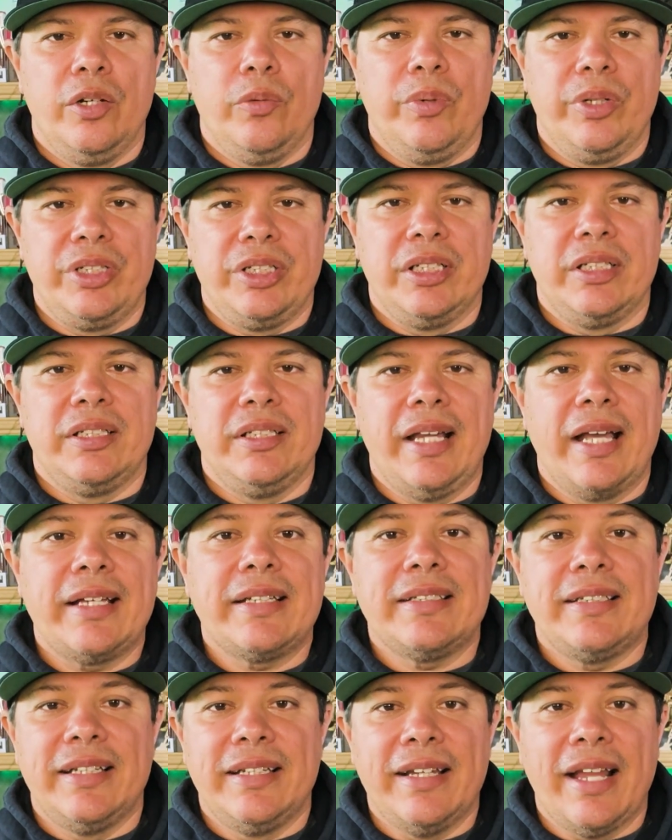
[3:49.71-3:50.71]
which is
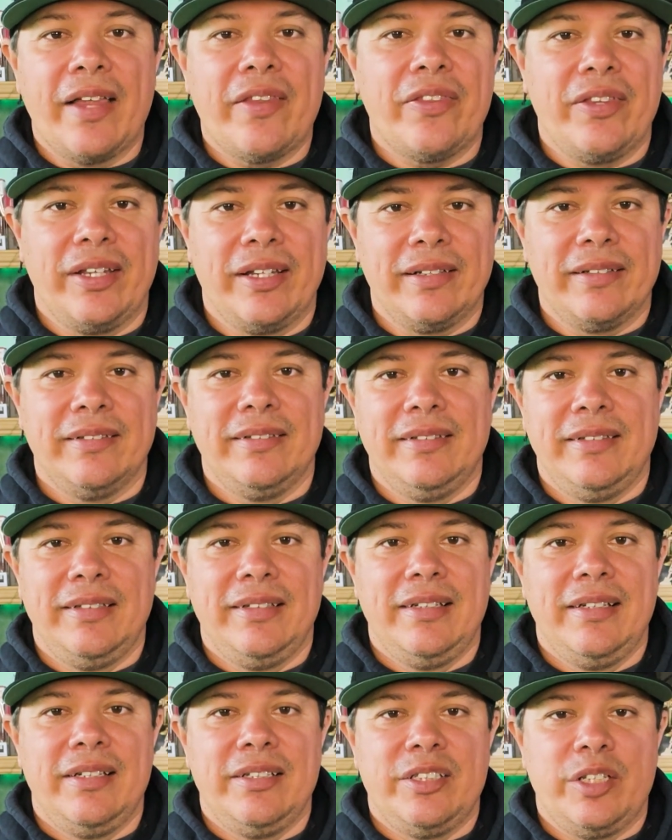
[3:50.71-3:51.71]
next to nothing
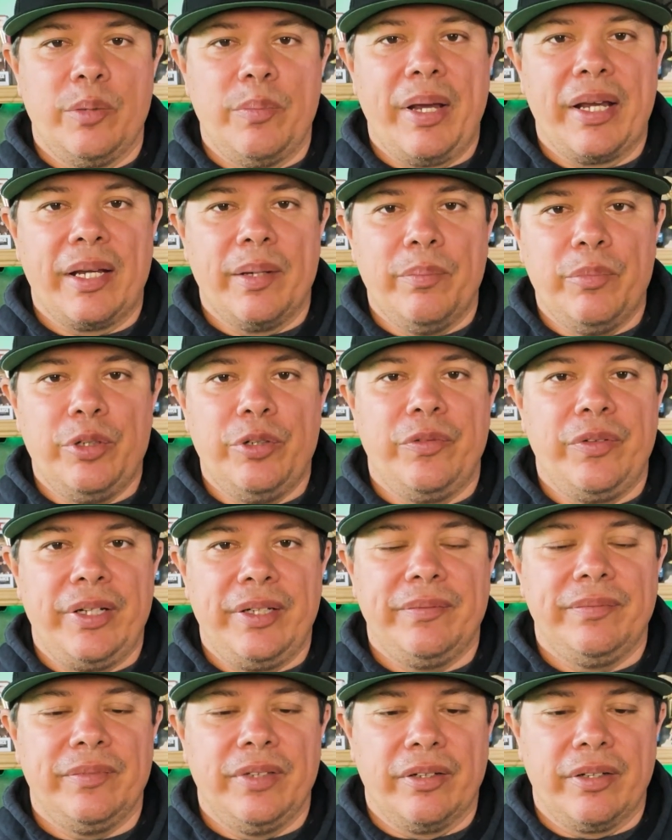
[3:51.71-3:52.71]
to make a
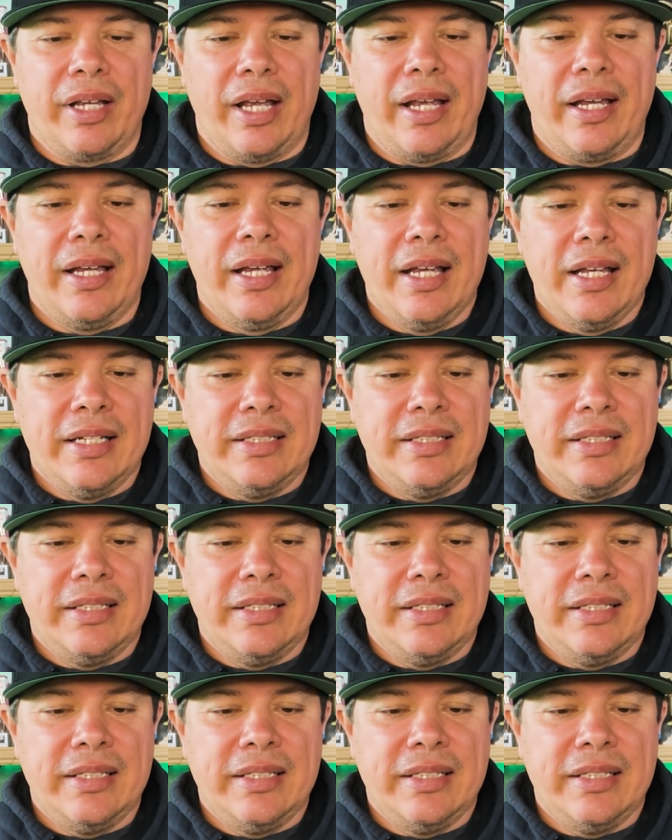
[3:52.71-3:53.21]
movie, okay?